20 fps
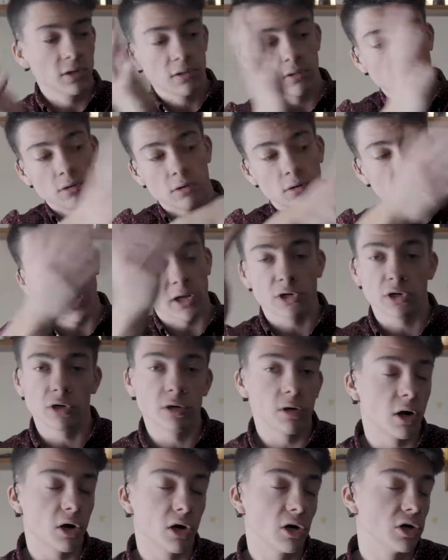So
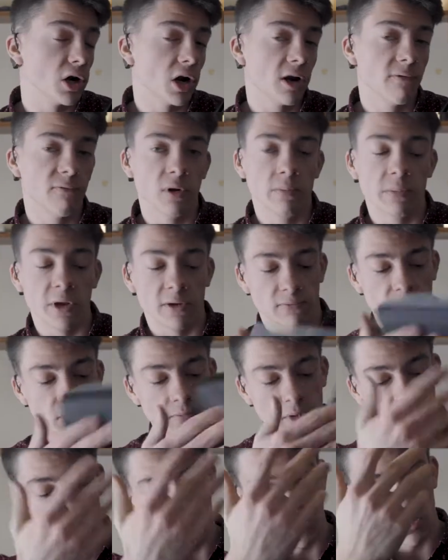external hard drive would be for
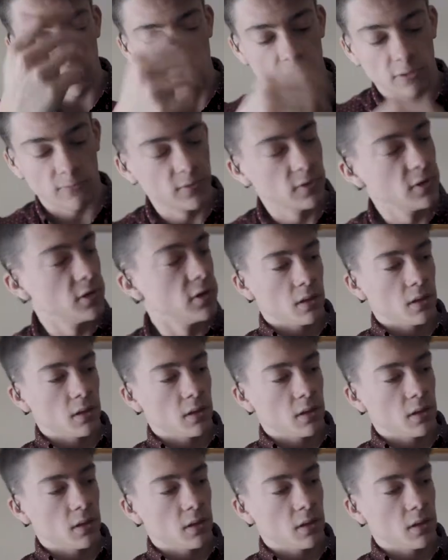myself.